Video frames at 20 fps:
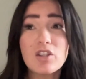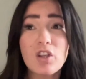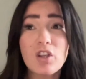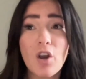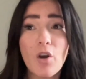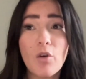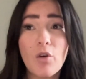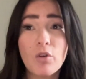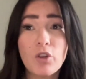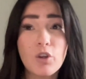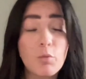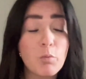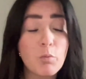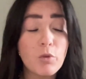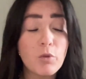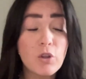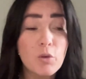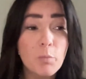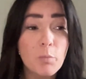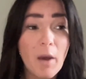and so
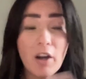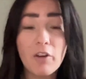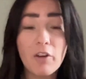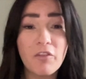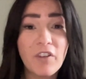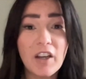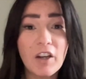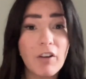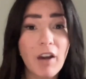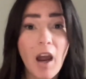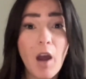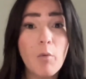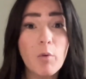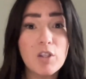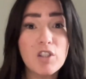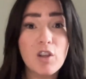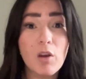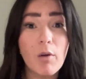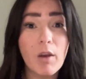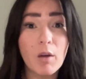you better figure
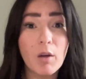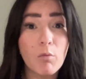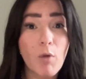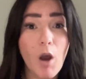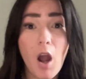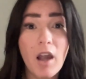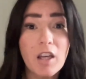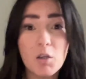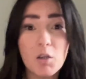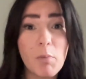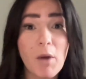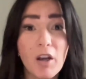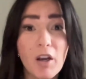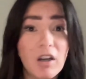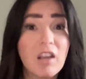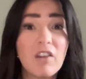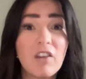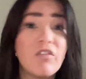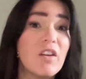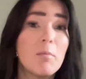out what's going wrong, and you
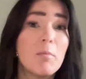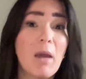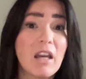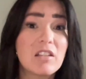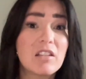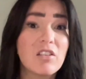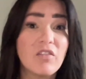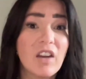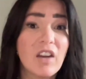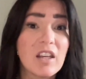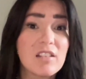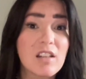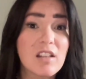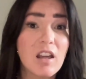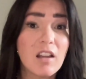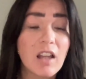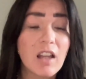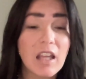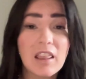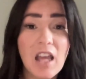better give feedback to fix
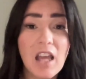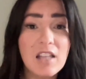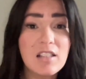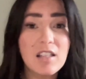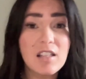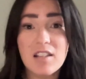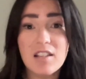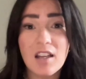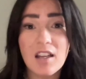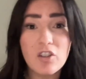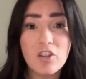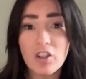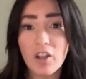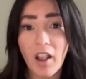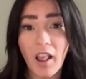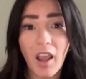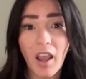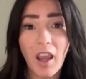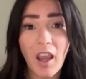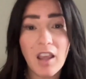it. Like, that's
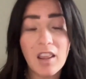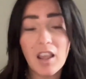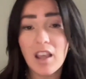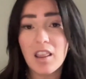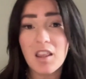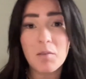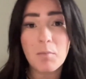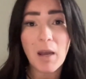essentially, I